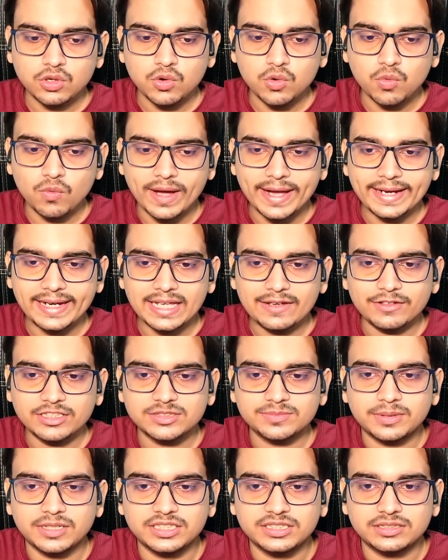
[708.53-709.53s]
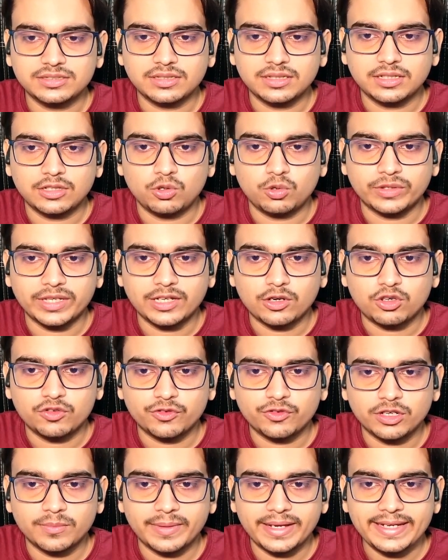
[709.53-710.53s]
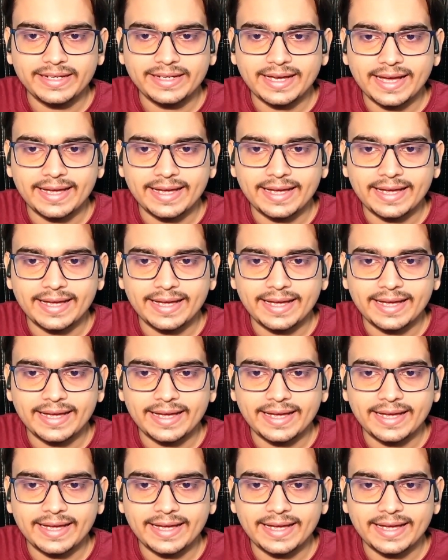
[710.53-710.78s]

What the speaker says: while I was looking out for a mic,